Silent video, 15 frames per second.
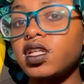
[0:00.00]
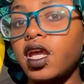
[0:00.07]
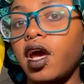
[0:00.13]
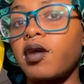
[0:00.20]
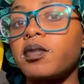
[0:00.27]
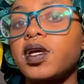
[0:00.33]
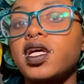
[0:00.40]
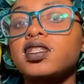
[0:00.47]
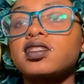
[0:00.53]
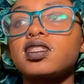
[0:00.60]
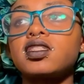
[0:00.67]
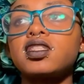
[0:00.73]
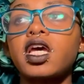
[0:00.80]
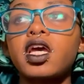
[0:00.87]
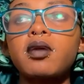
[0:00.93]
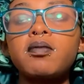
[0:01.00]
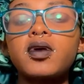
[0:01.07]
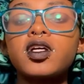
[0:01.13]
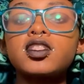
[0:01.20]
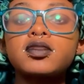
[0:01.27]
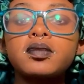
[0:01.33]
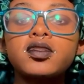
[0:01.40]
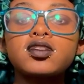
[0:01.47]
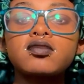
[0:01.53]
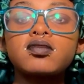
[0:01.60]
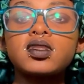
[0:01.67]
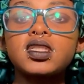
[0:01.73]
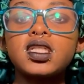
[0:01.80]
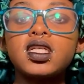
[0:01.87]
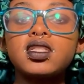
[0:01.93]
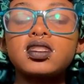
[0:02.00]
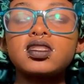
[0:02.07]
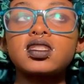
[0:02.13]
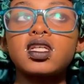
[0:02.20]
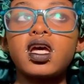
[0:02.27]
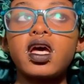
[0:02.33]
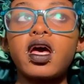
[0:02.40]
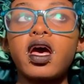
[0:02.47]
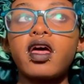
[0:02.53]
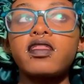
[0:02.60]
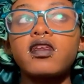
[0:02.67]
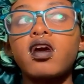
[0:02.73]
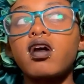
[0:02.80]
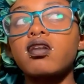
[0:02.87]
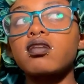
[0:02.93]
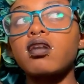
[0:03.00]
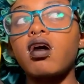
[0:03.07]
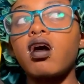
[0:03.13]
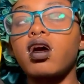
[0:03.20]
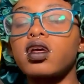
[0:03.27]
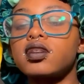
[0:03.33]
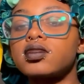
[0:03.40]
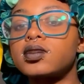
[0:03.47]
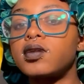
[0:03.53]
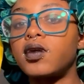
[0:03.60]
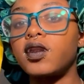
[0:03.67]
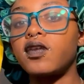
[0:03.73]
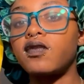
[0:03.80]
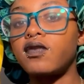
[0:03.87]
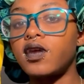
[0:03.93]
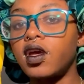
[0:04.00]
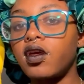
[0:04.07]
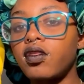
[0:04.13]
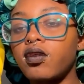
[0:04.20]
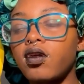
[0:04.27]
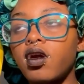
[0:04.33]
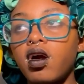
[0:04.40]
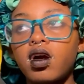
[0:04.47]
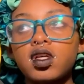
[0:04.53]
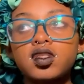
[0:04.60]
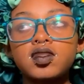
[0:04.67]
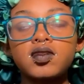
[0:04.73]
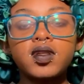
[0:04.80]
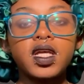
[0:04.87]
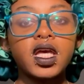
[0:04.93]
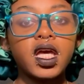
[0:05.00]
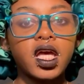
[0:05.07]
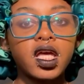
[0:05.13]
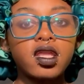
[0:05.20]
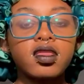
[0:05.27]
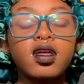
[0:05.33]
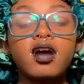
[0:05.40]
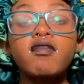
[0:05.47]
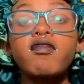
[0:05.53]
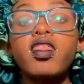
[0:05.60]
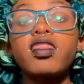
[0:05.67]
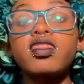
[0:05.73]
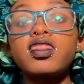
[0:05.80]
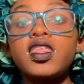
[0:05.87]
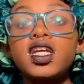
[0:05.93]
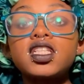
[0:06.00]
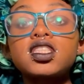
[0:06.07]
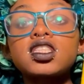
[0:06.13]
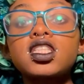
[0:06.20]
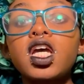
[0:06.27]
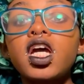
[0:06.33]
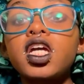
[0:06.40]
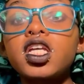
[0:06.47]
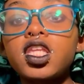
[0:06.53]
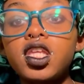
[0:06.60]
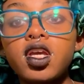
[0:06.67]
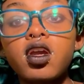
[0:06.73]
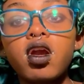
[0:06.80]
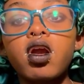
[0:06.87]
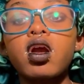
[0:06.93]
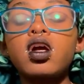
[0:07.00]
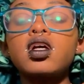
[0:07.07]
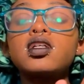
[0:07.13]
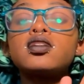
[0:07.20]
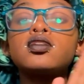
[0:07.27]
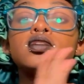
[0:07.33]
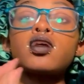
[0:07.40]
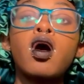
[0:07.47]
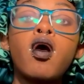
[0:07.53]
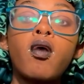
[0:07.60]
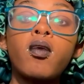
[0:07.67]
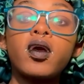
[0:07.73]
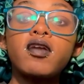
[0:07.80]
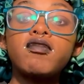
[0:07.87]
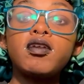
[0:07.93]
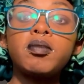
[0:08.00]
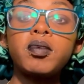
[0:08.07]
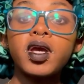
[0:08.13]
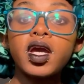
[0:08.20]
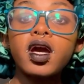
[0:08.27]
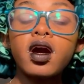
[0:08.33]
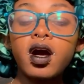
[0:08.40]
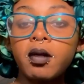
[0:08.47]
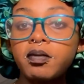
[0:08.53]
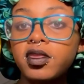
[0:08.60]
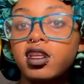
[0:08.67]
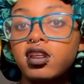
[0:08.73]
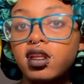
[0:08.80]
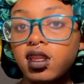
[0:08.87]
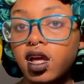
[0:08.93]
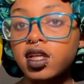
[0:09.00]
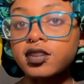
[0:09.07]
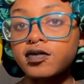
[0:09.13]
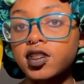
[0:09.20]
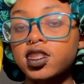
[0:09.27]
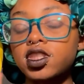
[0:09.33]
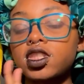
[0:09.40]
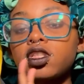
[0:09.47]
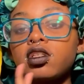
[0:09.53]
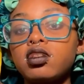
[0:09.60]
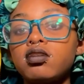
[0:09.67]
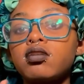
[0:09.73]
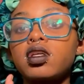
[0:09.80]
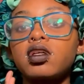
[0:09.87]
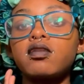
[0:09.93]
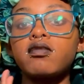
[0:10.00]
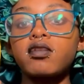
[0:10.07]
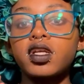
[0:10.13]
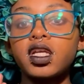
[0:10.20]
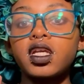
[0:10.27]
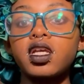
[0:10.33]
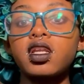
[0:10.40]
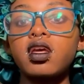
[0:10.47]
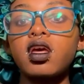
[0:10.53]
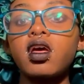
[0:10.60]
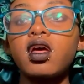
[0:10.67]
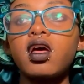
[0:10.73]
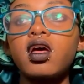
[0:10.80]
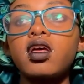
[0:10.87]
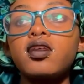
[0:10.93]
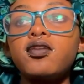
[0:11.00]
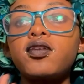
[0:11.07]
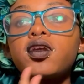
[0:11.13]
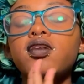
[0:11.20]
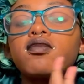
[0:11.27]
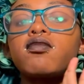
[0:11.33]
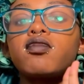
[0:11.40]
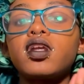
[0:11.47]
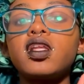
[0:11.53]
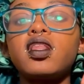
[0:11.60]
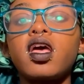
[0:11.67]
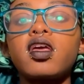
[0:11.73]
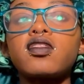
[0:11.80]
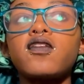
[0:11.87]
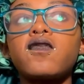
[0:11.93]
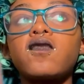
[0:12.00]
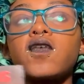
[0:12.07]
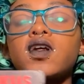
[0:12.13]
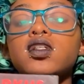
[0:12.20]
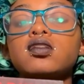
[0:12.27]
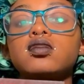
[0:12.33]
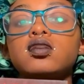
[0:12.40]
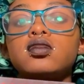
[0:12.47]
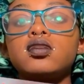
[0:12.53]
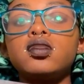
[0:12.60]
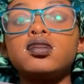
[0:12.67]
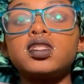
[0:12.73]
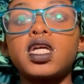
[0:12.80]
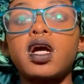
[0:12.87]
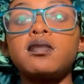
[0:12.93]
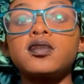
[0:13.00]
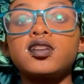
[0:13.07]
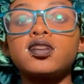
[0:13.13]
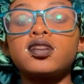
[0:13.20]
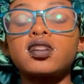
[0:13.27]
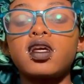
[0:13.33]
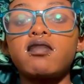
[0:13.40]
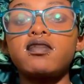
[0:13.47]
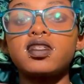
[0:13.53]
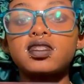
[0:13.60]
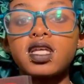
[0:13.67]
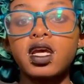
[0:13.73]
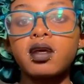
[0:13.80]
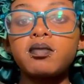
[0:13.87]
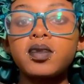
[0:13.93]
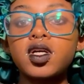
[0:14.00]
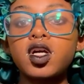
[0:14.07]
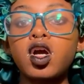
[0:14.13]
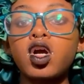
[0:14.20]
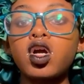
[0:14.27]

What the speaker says: now because the second book is supposed to release, I think, on August 25th or August 28th of this year. So if you pick up the deluxe version, you can read like the first 2 chapters of the second book